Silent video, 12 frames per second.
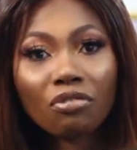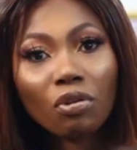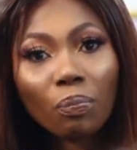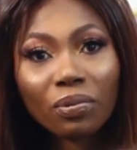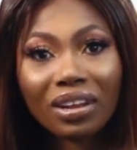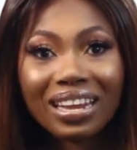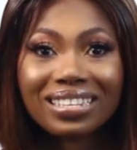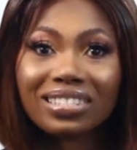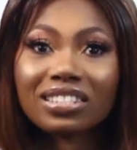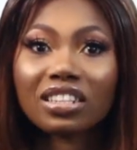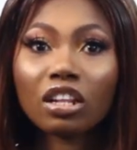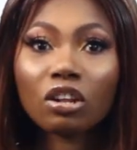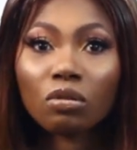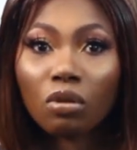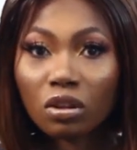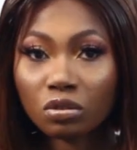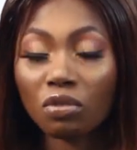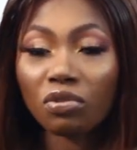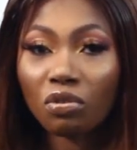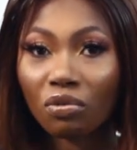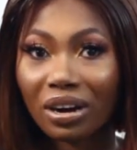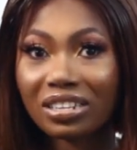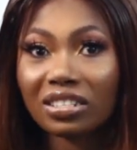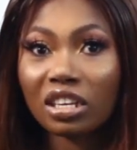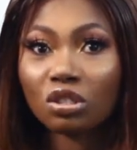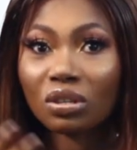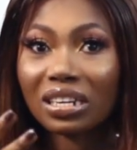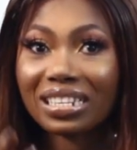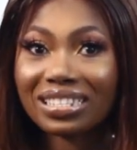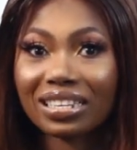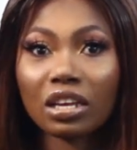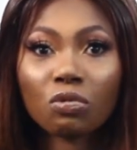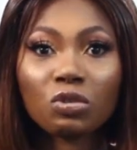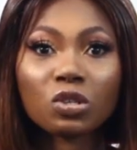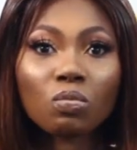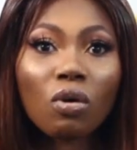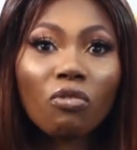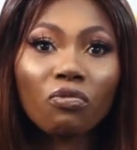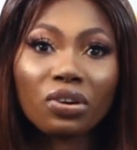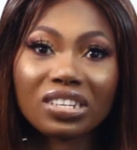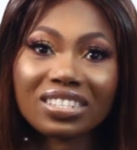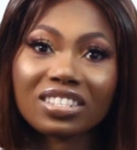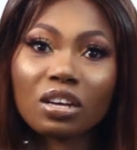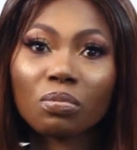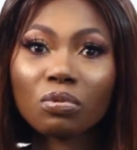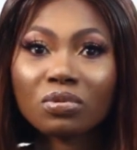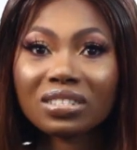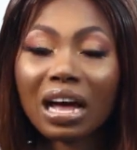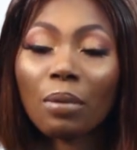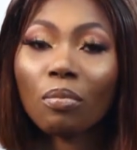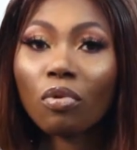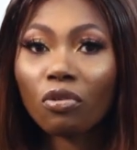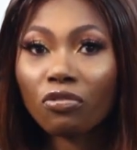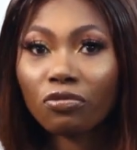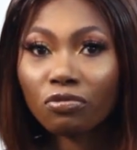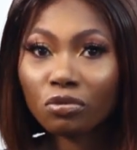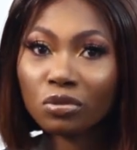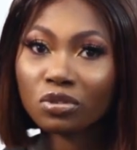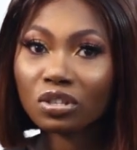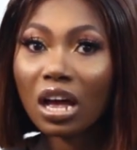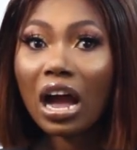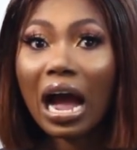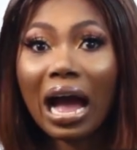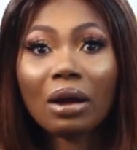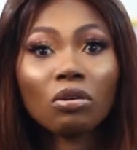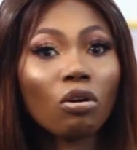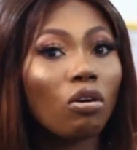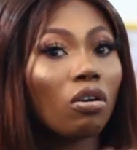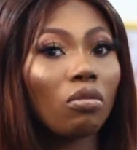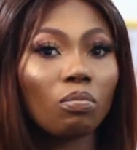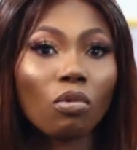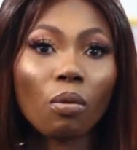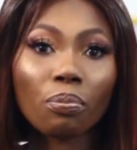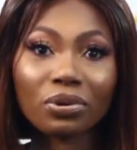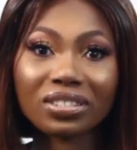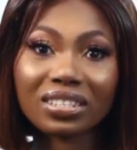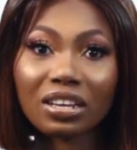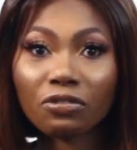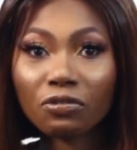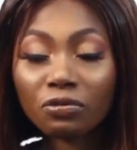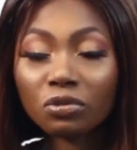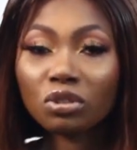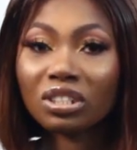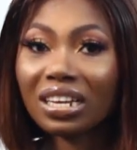replace the lot of the rice that you usually take with more vegetables and more fruits and or more protein food.